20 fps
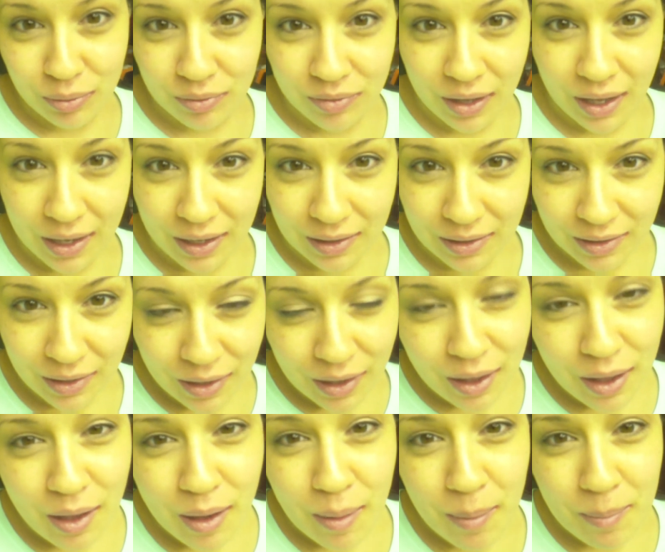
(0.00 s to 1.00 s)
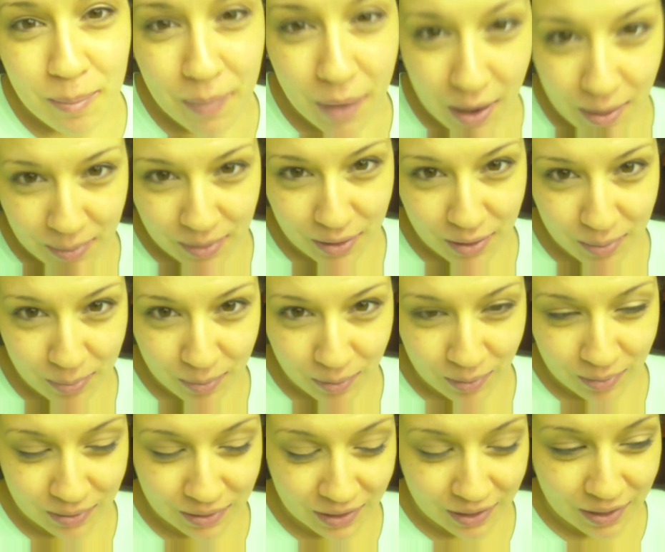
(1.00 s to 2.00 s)
have had Mommy up
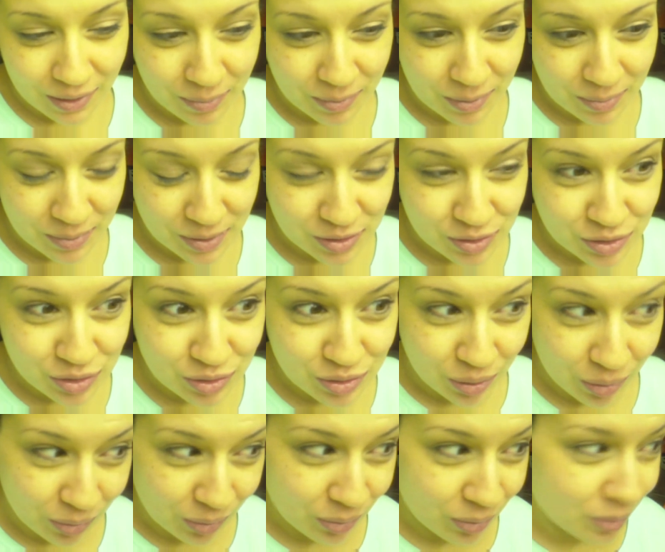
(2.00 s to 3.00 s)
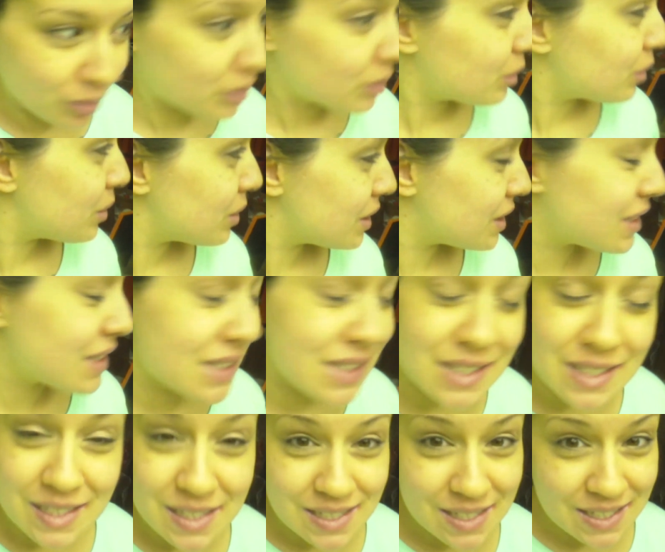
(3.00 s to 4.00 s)
all night, and Mommy is so
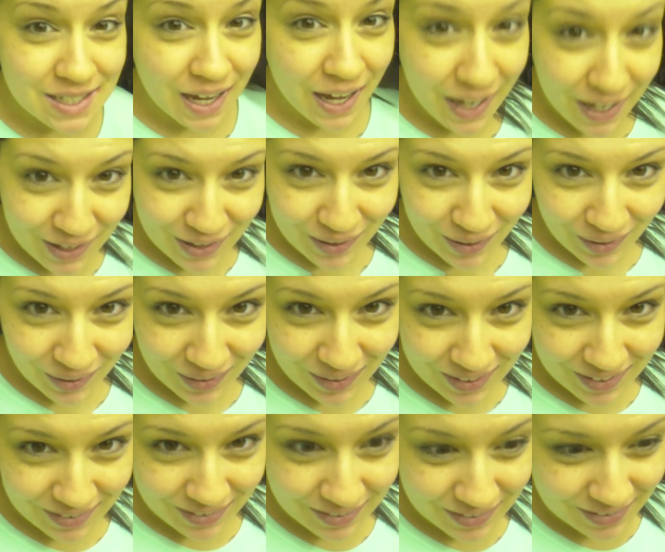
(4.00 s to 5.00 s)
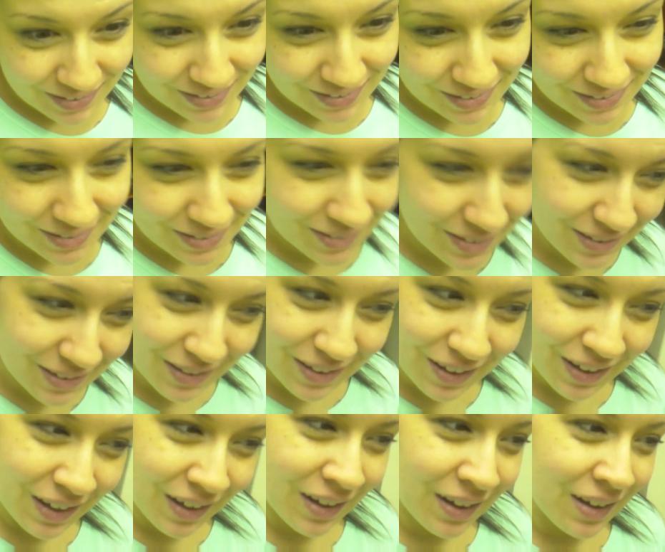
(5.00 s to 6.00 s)
tired.
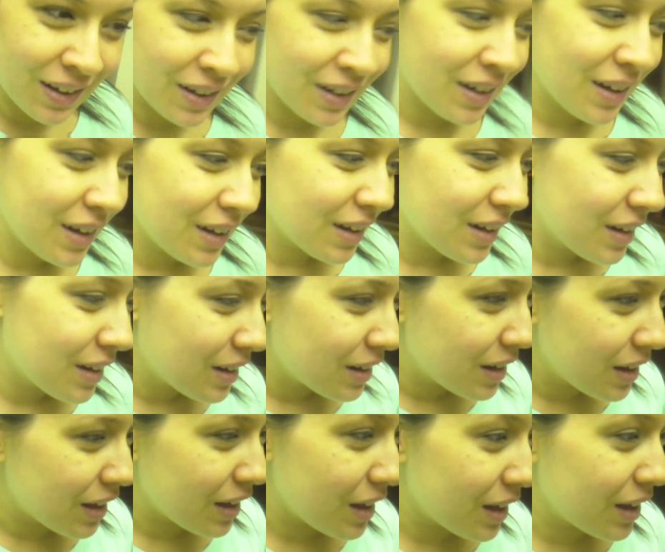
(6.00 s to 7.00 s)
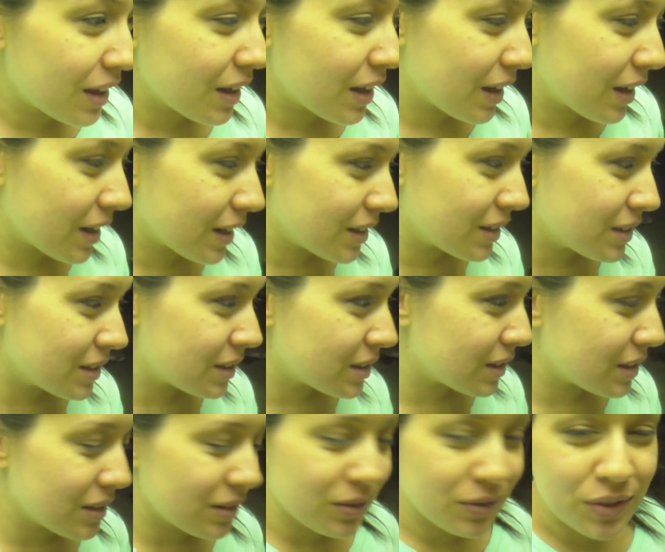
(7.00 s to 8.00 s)
And
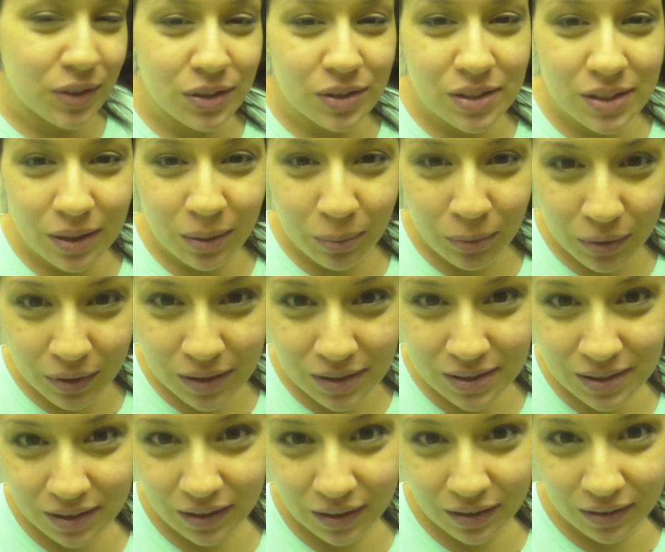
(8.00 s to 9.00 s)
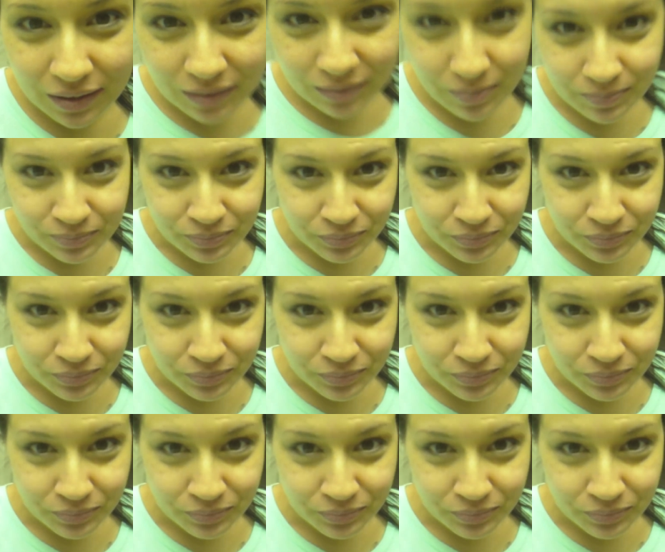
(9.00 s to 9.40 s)
for some reason,